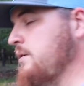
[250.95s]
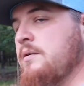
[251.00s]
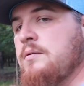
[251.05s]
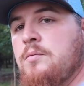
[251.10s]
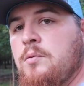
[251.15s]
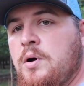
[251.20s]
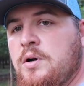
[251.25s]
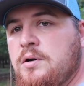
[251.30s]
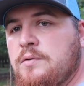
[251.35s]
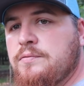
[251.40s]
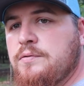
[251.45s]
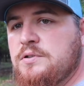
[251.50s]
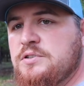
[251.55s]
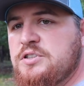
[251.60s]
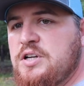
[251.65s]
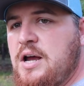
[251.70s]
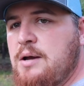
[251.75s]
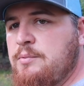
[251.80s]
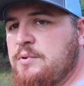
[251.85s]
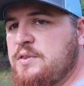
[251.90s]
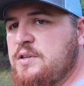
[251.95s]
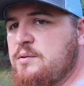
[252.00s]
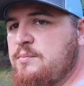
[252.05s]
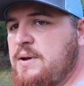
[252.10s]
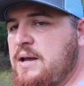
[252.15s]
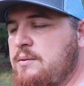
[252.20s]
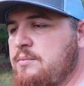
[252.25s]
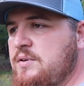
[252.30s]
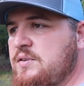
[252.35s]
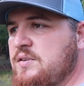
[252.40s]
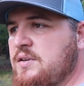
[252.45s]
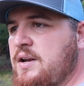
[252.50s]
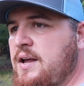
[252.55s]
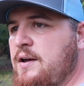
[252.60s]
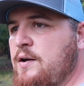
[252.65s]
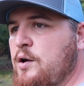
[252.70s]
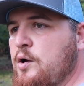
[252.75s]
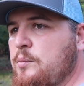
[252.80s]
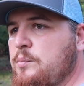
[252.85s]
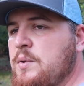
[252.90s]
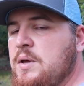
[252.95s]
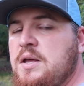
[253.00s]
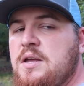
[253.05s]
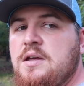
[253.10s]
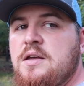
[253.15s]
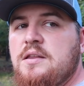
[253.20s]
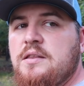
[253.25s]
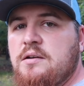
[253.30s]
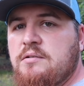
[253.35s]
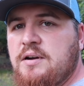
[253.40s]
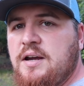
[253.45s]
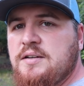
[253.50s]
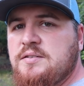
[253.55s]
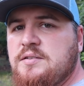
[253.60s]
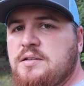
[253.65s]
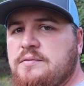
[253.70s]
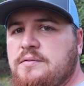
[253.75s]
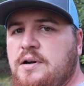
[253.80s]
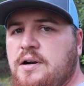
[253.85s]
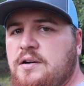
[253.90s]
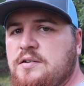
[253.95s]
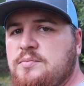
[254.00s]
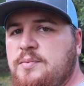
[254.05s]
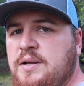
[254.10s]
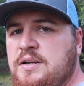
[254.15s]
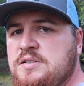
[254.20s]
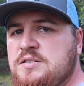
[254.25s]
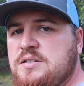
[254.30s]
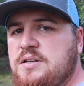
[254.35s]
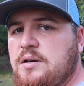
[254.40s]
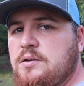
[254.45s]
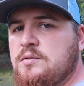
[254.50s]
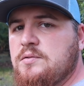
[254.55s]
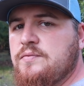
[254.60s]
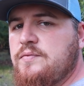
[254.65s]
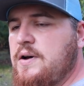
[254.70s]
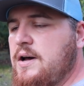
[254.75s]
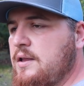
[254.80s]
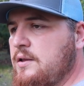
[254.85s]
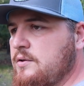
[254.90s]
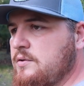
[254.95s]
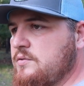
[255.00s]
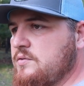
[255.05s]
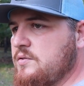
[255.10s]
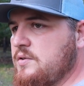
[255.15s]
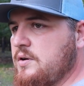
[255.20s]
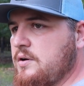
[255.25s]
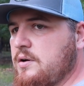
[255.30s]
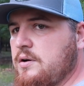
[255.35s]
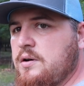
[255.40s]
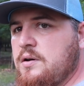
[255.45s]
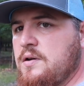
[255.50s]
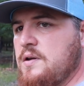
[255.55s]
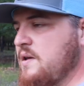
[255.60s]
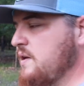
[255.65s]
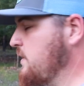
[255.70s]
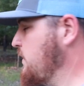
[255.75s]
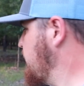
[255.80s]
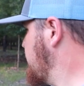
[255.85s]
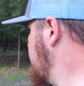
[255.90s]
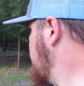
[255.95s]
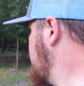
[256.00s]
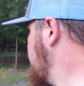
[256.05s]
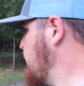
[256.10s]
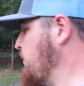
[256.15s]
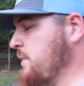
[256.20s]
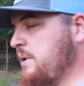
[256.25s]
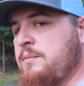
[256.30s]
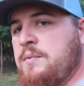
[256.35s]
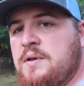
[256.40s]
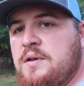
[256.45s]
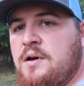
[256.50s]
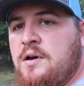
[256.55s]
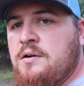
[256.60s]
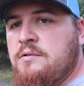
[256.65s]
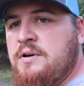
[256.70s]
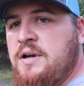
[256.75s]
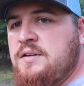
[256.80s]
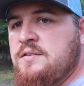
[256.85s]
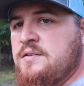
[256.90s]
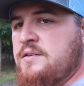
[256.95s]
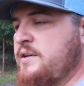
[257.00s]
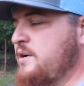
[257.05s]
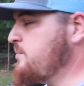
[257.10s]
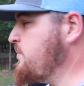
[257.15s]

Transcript: a wonderful job with their babies, and I hope the rest of our Spanish goats follows their commitment on raising